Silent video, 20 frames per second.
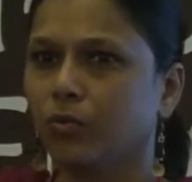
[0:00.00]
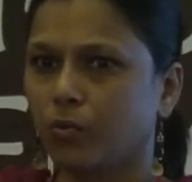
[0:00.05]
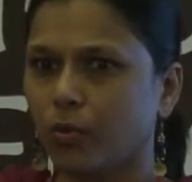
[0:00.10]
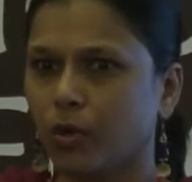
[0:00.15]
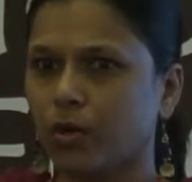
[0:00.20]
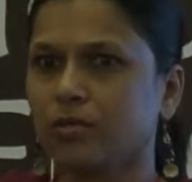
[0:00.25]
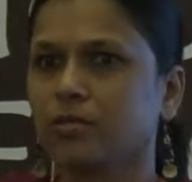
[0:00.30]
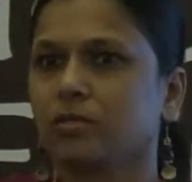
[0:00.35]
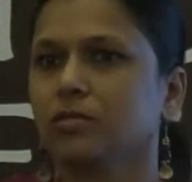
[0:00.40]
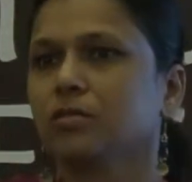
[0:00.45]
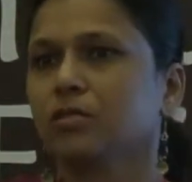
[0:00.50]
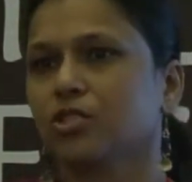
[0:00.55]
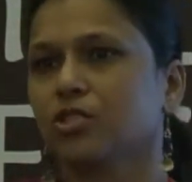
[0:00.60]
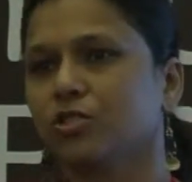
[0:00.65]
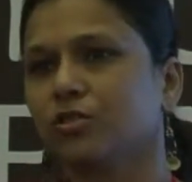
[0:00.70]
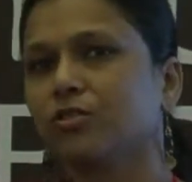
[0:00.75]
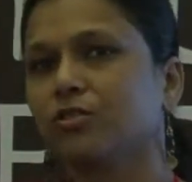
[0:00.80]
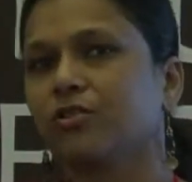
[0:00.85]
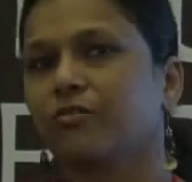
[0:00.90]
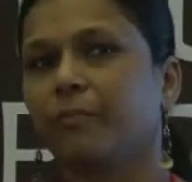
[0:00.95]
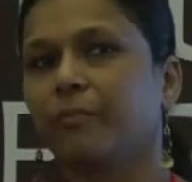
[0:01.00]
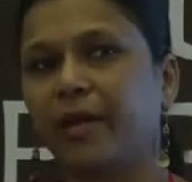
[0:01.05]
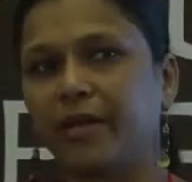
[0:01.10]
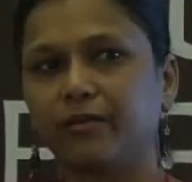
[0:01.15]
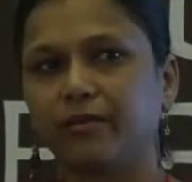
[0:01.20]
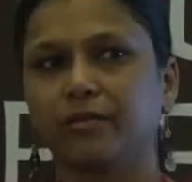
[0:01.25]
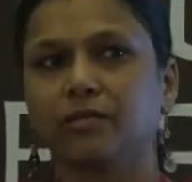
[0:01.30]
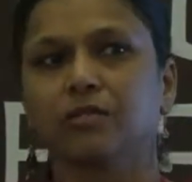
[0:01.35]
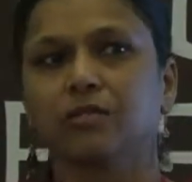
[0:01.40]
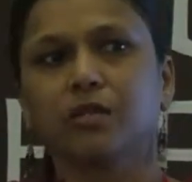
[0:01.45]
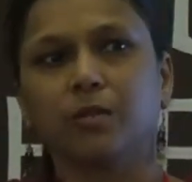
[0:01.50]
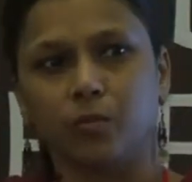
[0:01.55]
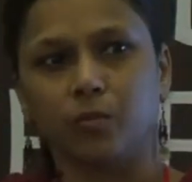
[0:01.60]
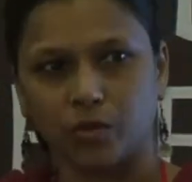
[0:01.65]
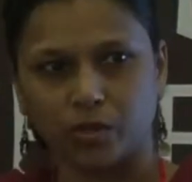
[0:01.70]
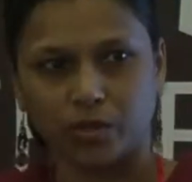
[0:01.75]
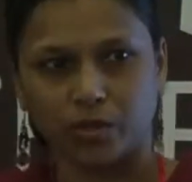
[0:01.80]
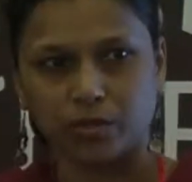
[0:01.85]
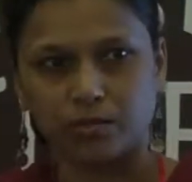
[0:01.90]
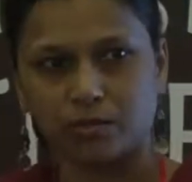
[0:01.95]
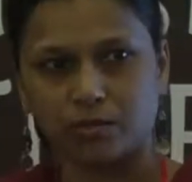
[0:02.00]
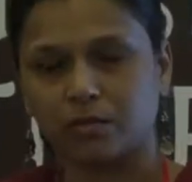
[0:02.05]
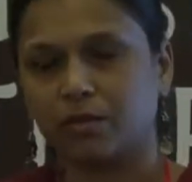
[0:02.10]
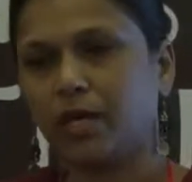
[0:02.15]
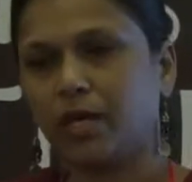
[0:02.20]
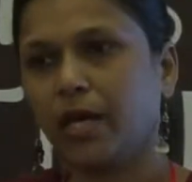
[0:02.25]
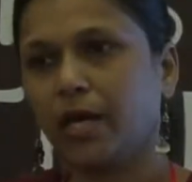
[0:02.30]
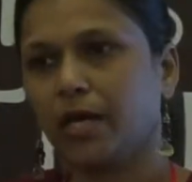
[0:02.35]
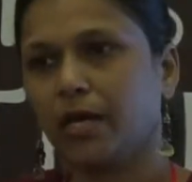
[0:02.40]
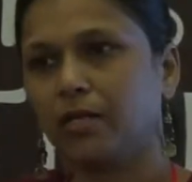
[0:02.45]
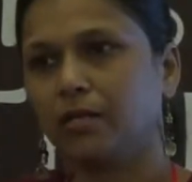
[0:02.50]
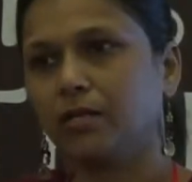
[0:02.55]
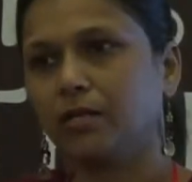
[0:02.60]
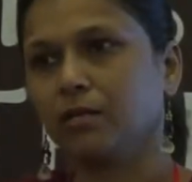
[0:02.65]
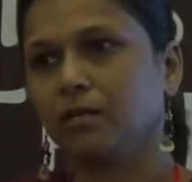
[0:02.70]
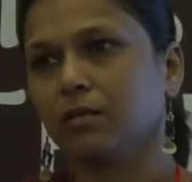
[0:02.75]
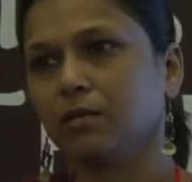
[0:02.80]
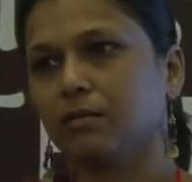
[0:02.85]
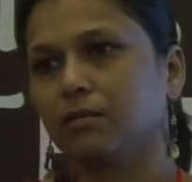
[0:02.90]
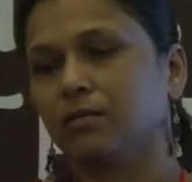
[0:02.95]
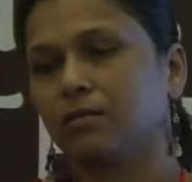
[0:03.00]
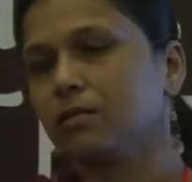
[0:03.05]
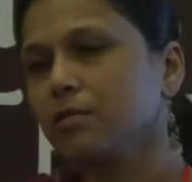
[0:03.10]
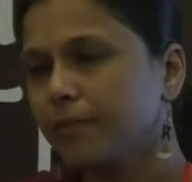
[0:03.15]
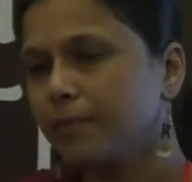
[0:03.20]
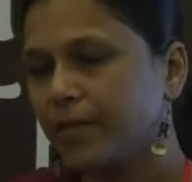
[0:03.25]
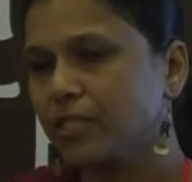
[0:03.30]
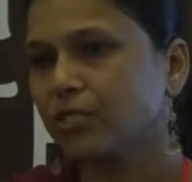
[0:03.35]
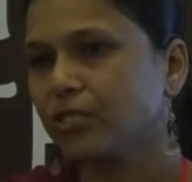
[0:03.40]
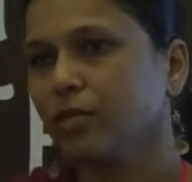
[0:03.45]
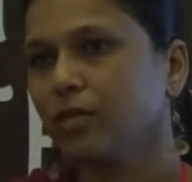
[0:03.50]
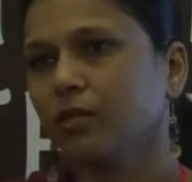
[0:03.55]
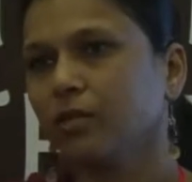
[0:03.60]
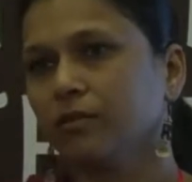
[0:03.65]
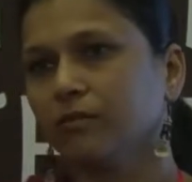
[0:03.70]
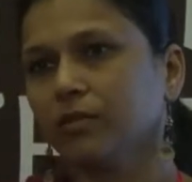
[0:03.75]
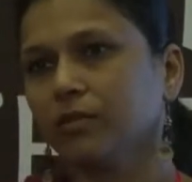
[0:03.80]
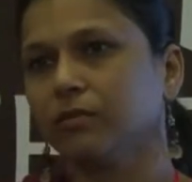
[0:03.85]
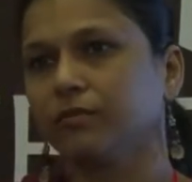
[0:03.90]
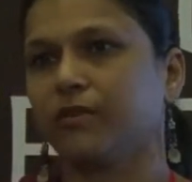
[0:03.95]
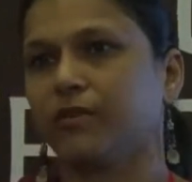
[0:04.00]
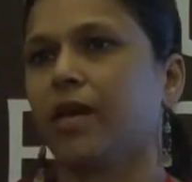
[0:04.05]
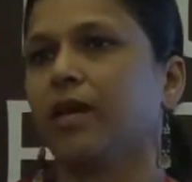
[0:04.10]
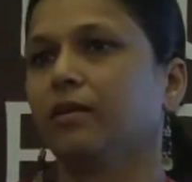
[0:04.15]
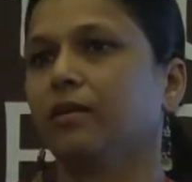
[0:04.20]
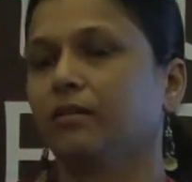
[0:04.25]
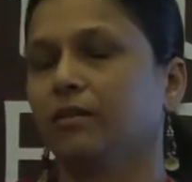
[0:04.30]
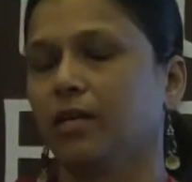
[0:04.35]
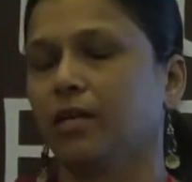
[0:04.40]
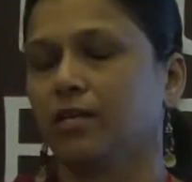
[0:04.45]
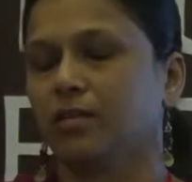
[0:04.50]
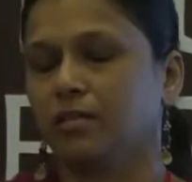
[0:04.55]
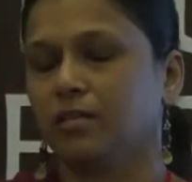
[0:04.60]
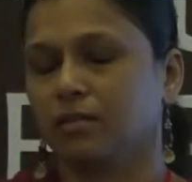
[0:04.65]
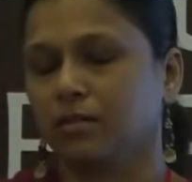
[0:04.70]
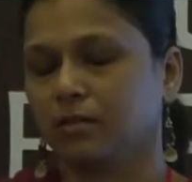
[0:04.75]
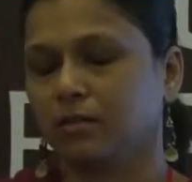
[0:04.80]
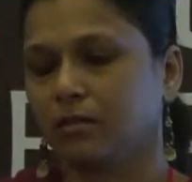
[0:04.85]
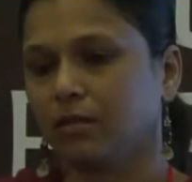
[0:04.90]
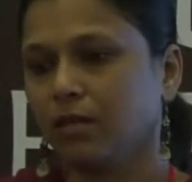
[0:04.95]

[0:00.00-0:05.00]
was the children of migrant communities, and especially given the fact that